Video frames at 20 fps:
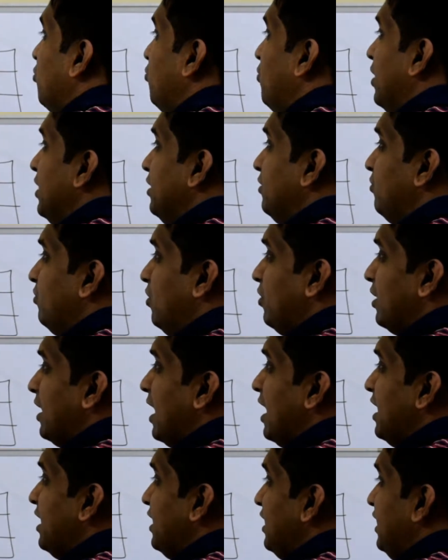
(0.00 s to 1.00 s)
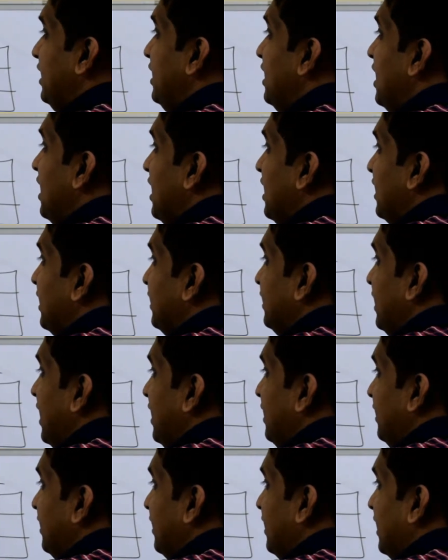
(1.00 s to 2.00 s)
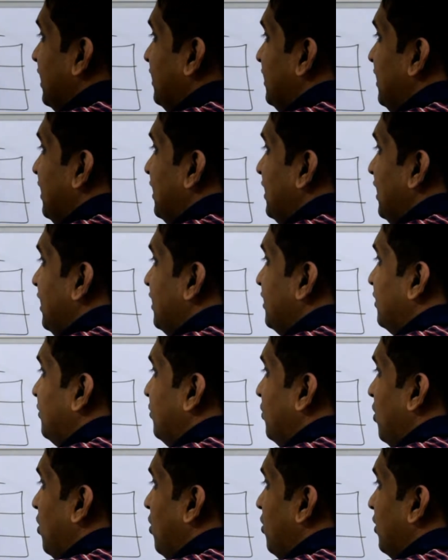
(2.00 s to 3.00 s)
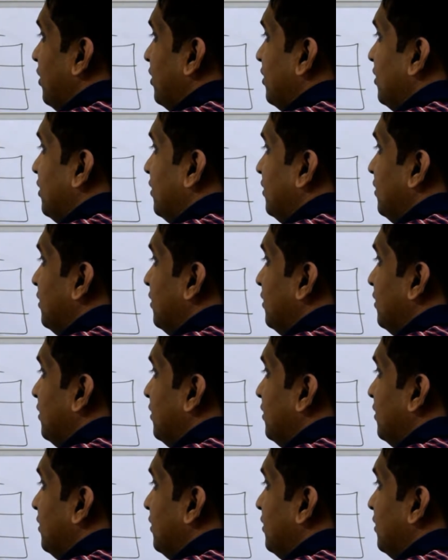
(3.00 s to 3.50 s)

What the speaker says: 1 for ID, then crazy clicks for